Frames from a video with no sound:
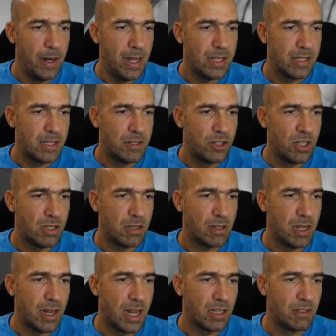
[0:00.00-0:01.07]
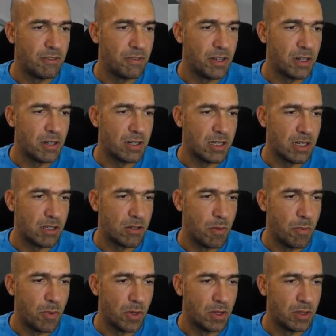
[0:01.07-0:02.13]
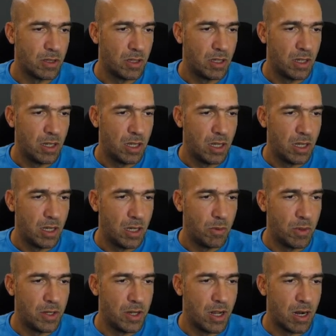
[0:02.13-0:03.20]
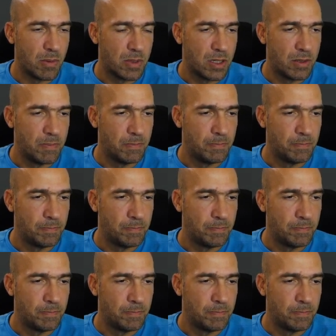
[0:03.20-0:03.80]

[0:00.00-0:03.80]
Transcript: Let's just connect the fingers at some point with the arms.